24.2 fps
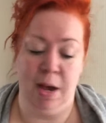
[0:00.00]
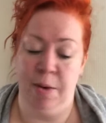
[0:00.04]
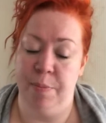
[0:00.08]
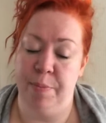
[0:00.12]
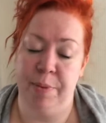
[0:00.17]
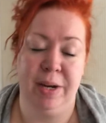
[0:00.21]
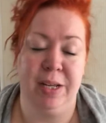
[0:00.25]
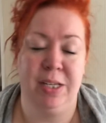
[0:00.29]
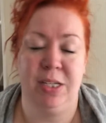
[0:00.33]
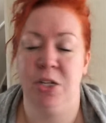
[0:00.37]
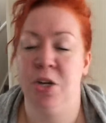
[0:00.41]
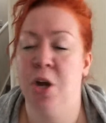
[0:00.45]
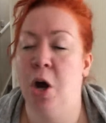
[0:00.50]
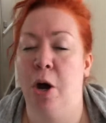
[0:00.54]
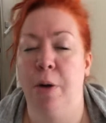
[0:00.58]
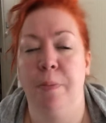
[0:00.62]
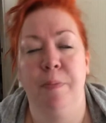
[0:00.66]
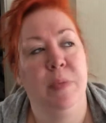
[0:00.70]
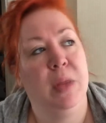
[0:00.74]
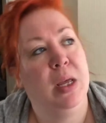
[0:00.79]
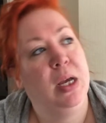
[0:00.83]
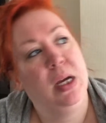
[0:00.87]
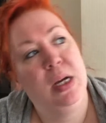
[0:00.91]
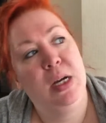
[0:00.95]
out, but it's
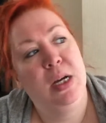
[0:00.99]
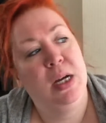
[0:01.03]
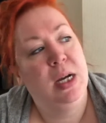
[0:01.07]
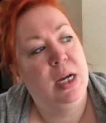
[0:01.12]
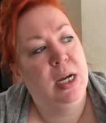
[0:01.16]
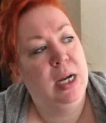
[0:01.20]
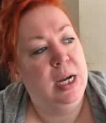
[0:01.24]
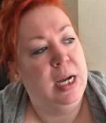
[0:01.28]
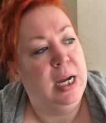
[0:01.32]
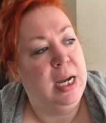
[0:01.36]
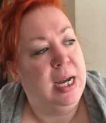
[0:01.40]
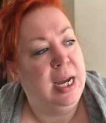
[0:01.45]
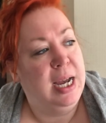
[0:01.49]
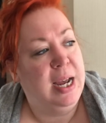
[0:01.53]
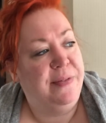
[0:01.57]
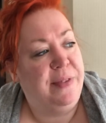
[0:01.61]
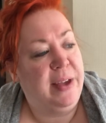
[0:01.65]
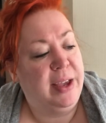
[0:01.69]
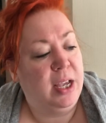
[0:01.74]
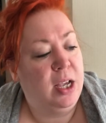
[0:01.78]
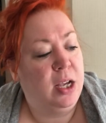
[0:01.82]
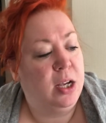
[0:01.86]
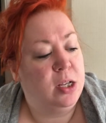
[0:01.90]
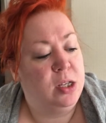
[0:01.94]
not. If
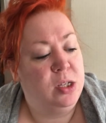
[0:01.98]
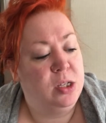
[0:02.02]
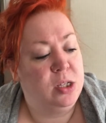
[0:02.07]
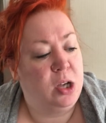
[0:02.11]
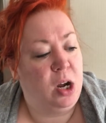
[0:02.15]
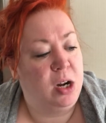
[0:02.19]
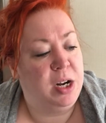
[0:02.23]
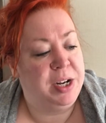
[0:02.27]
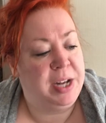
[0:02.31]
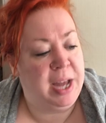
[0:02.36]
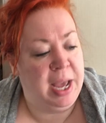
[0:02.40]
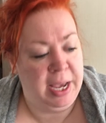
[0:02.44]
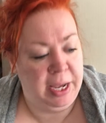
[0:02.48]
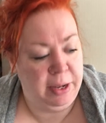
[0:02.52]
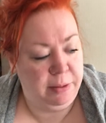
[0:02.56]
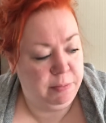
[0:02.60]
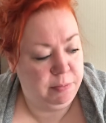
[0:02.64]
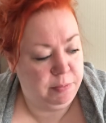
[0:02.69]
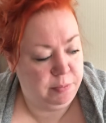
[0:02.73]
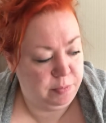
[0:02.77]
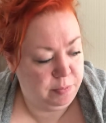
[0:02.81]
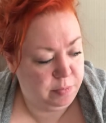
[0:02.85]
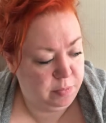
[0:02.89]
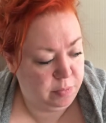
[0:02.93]
they can consolidate